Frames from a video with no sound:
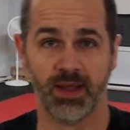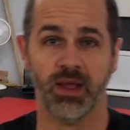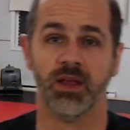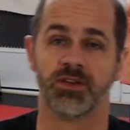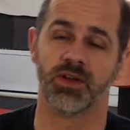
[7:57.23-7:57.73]

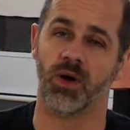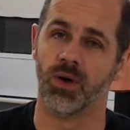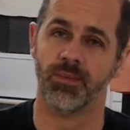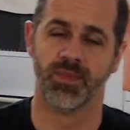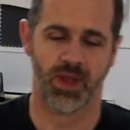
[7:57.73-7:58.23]

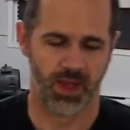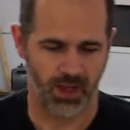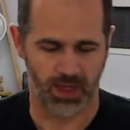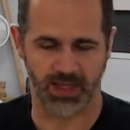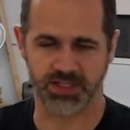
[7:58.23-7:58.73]
So
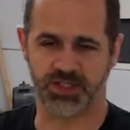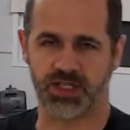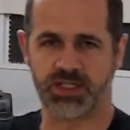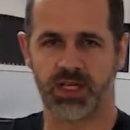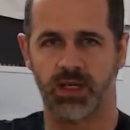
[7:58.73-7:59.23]
let's
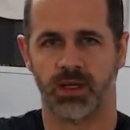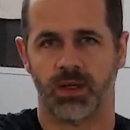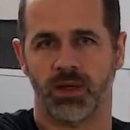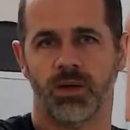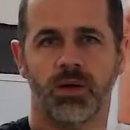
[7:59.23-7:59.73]
just
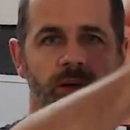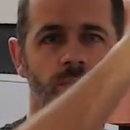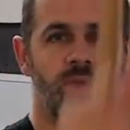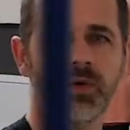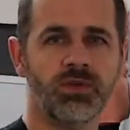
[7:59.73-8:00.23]

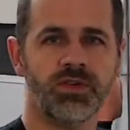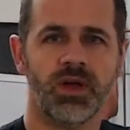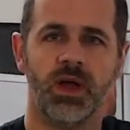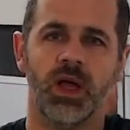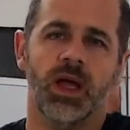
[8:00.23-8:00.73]
move.
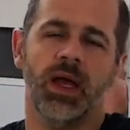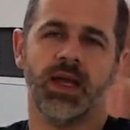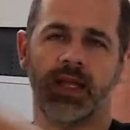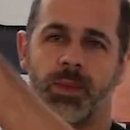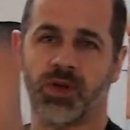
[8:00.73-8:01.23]

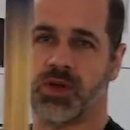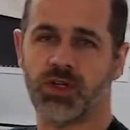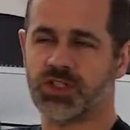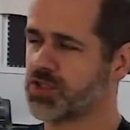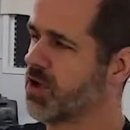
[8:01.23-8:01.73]
Keep a
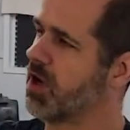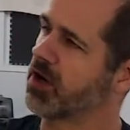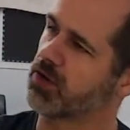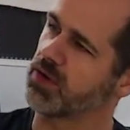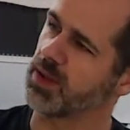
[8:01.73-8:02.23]
good strong
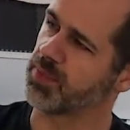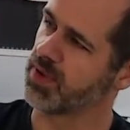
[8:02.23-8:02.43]
grip.